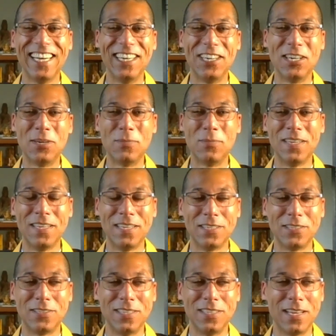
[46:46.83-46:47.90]
um,
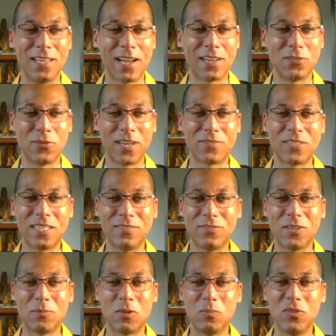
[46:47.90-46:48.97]
do I have to give
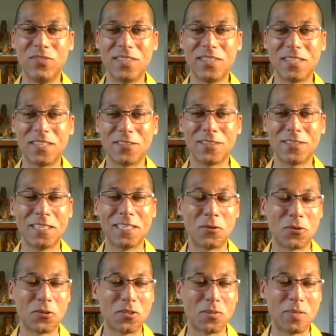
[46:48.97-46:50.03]
up the movie theater in
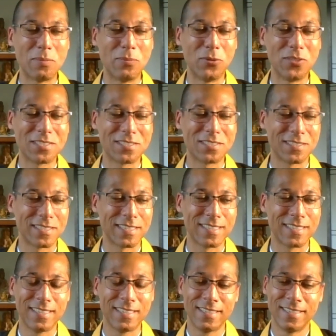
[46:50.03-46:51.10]
order to be Buddhist? Like,
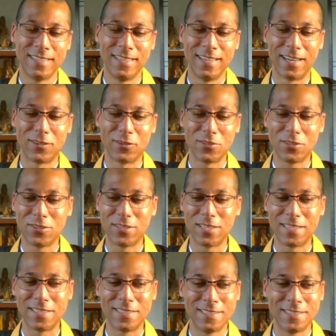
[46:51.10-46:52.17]
I don't know.
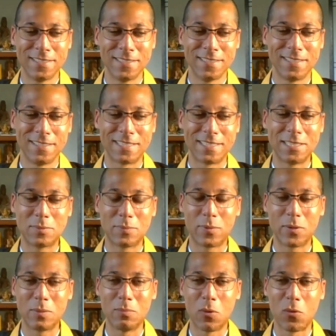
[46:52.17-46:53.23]
That seems
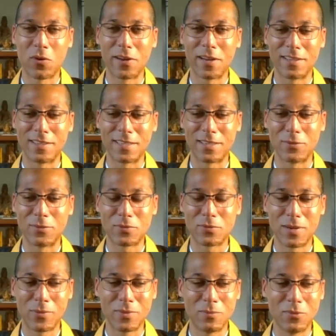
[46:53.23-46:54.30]
pretty boring. Like, what's
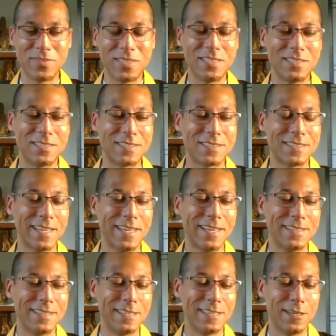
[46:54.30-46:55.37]
wrong with movies?
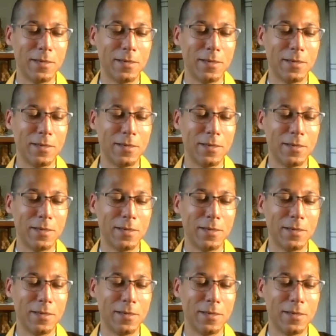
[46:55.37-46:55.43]
And